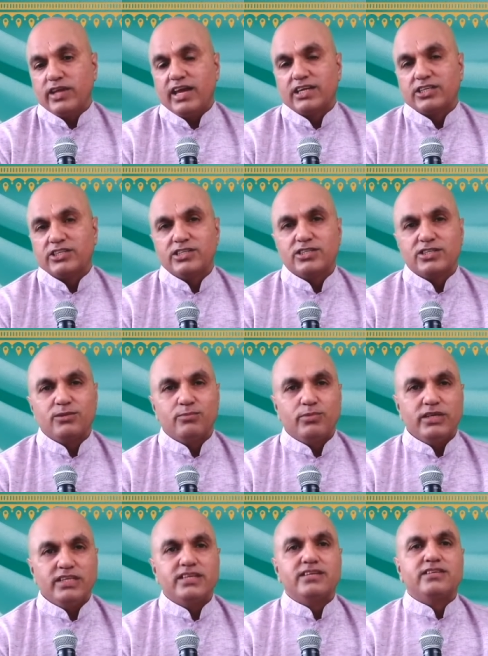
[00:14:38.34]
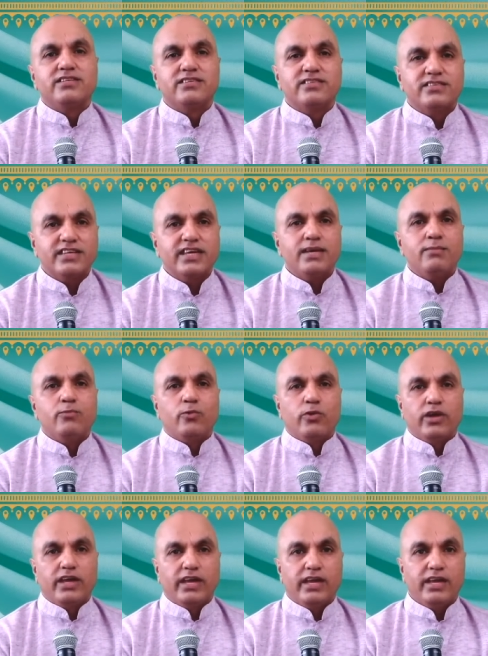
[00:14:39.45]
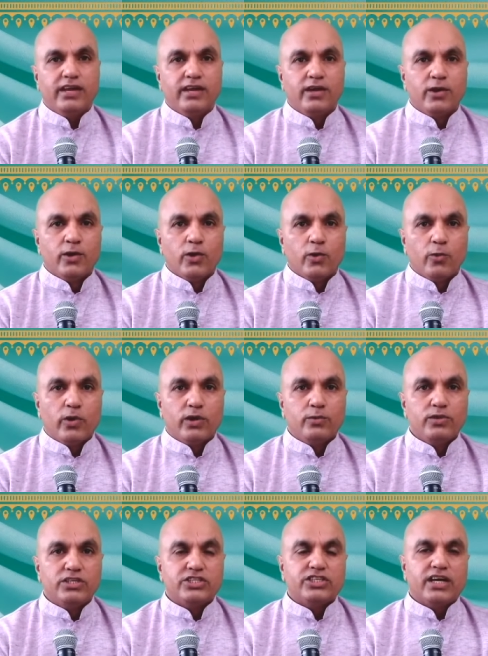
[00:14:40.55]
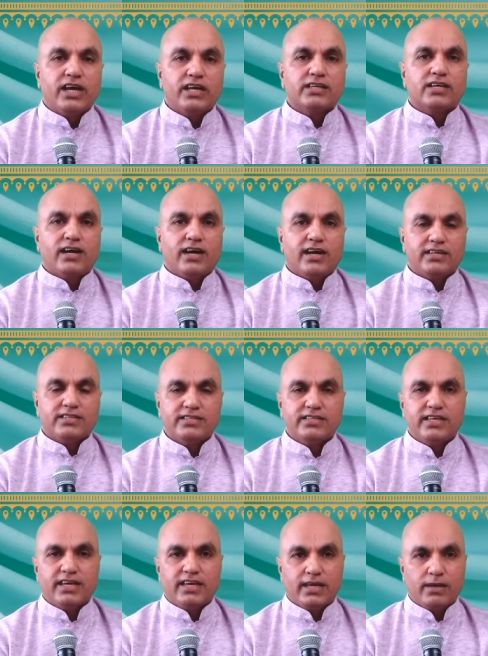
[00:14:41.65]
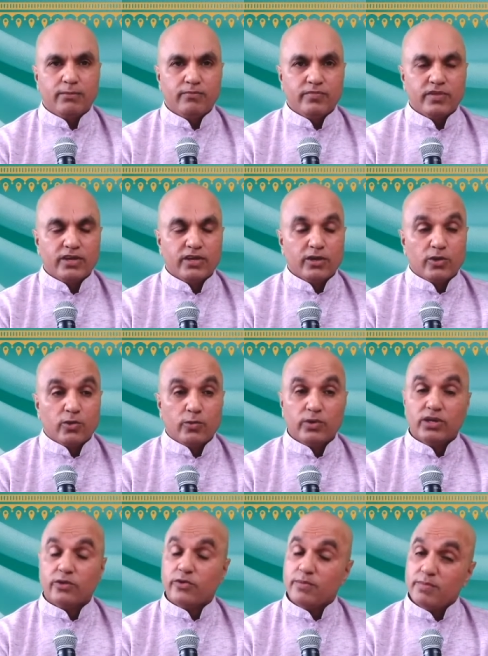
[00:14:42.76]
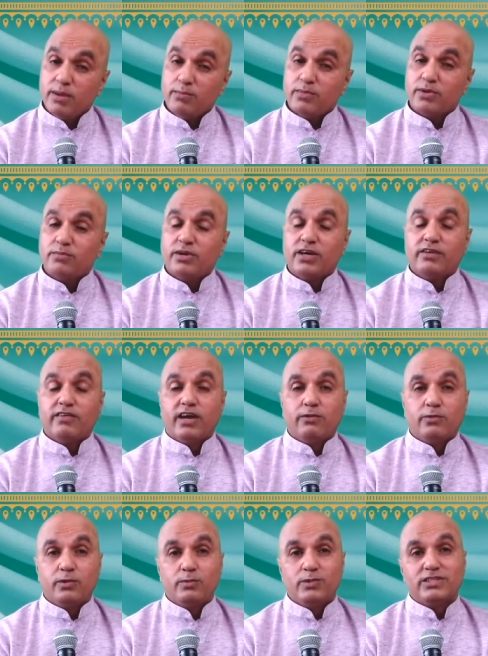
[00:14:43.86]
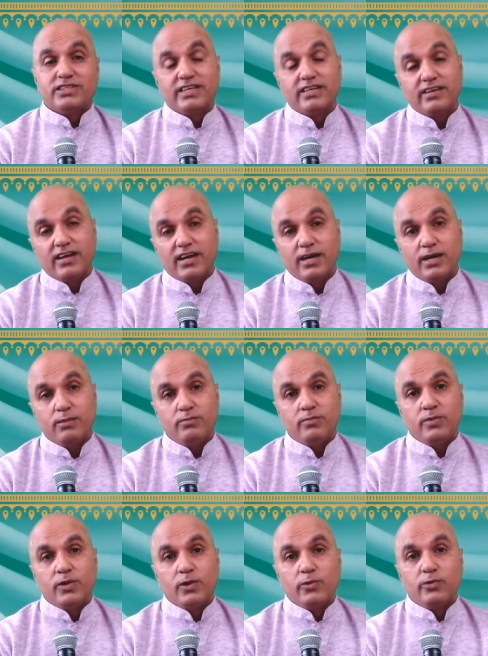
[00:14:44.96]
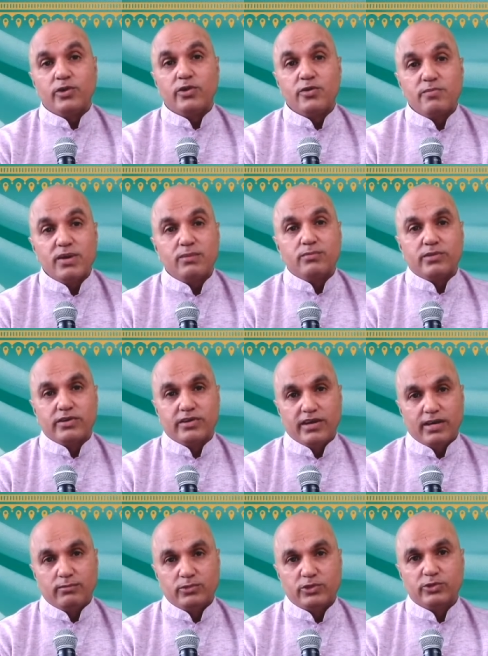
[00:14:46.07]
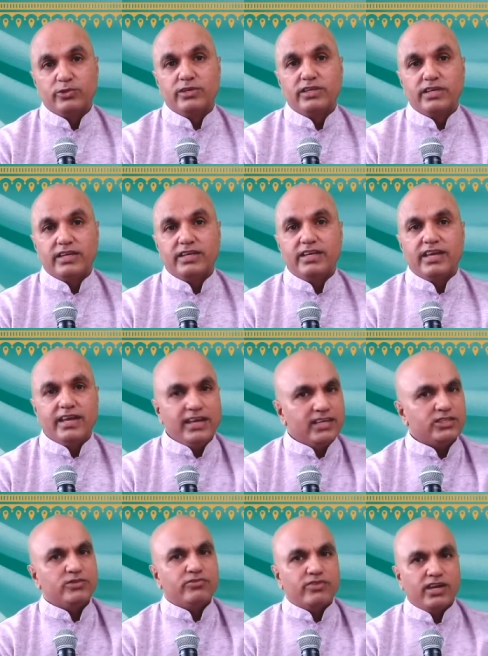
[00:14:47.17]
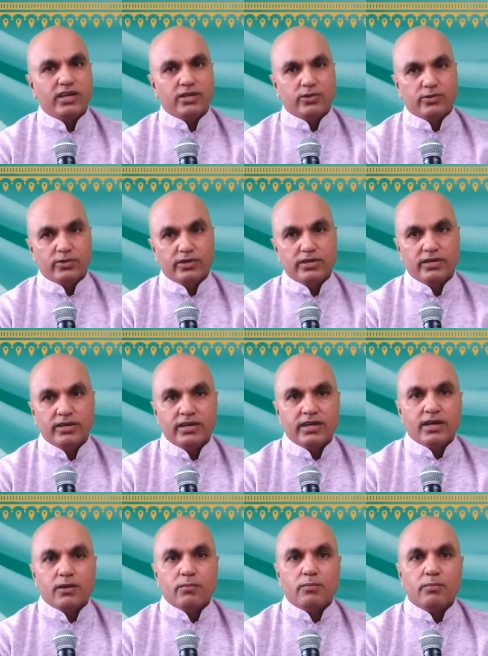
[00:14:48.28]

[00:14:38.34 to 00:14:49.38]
so the action is completed. In the same way, when we chant God's name, we'll remember Bhagwan. When we say Ram, we'll remember Ram. So in the age of Kali Yuga,